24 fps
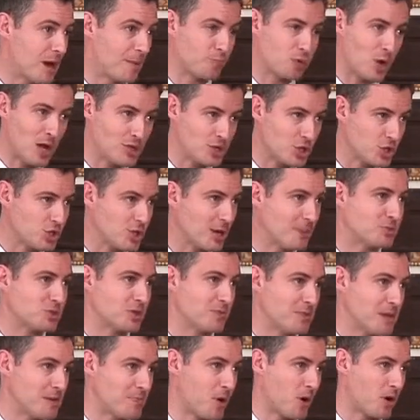Apprenticeships
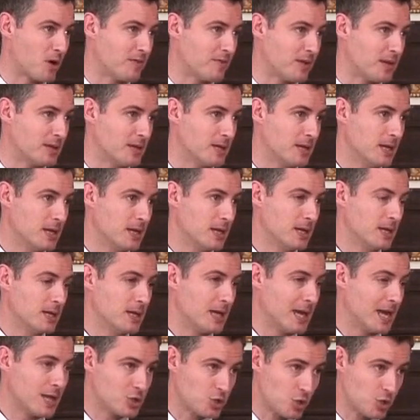should be a part of it.
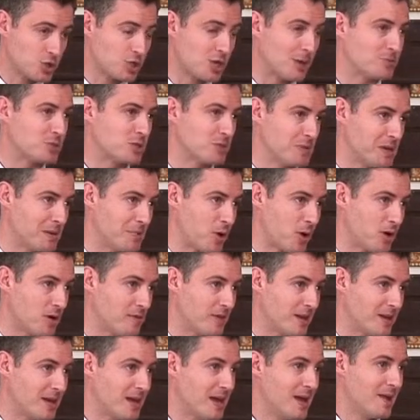Internships should be a part of
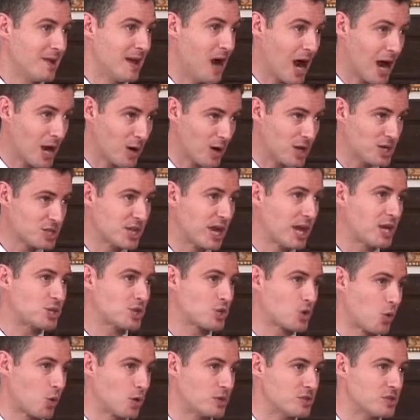it. Higher
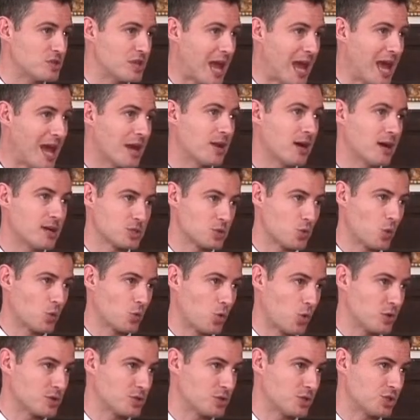education courses and high school
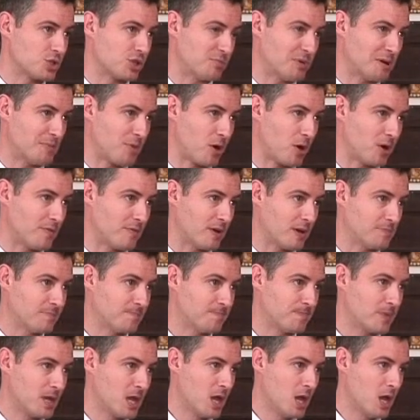courses should be a part of it.
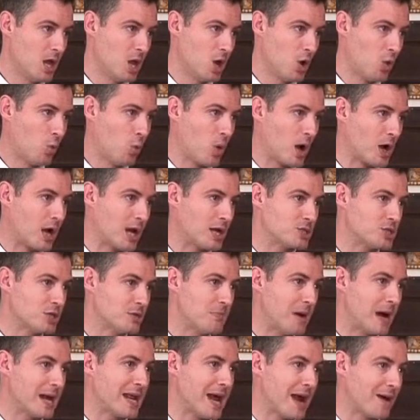Whereas you
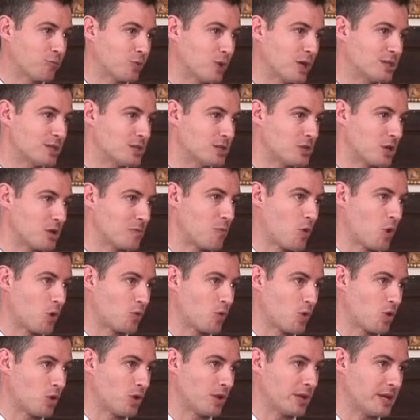might have regions that are
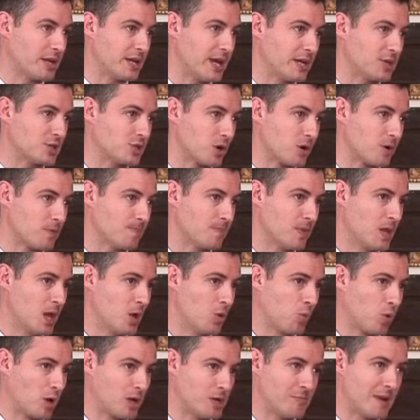more rural in nature,
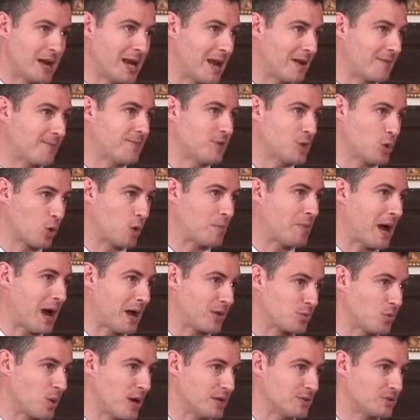where you might have fewer
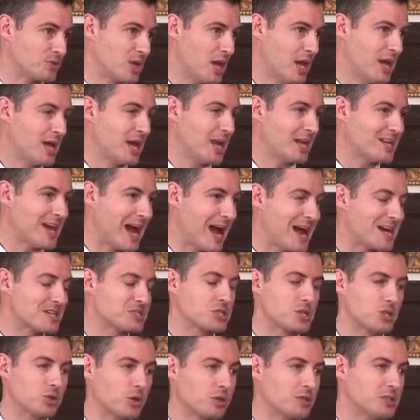pathways. It
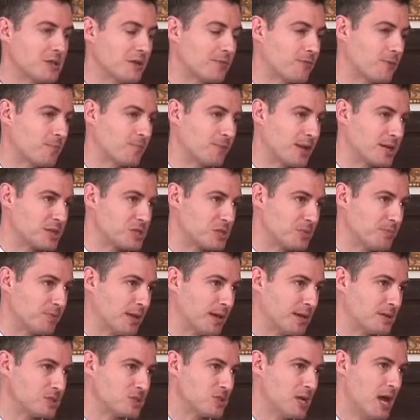has to look different place to
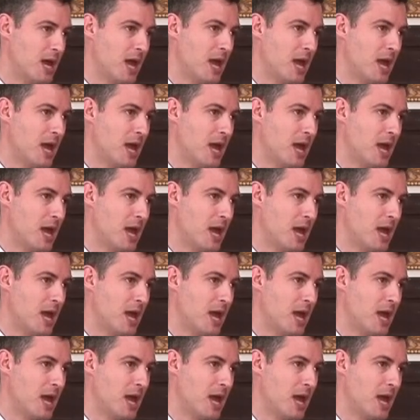place.